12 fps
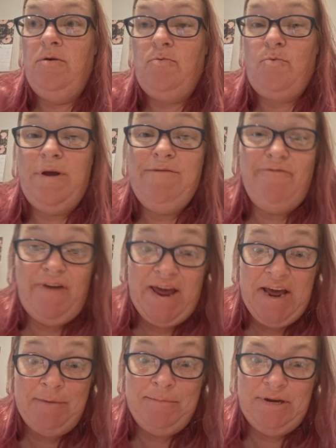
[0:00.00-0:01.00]

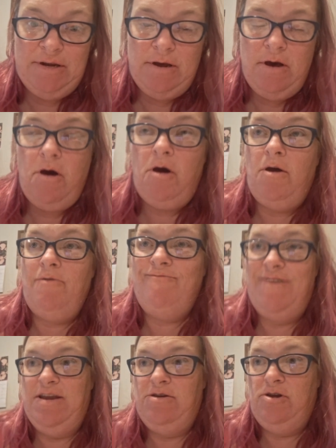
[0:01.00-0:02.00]
revamped our
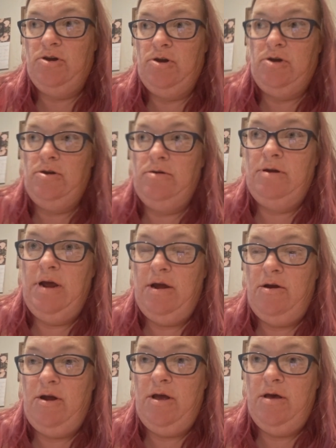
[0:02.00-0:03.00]
vendor
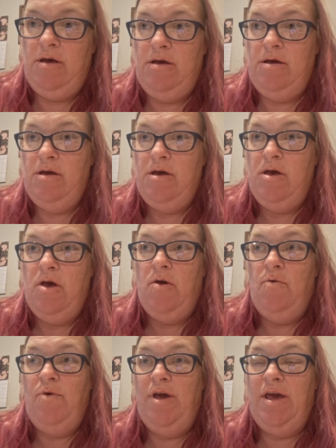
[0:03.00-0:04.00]
area,
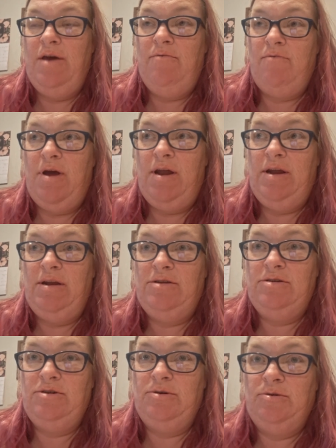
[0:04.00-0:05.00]
we get ready
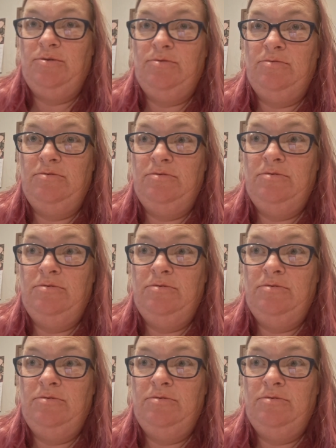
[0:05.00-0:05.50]
to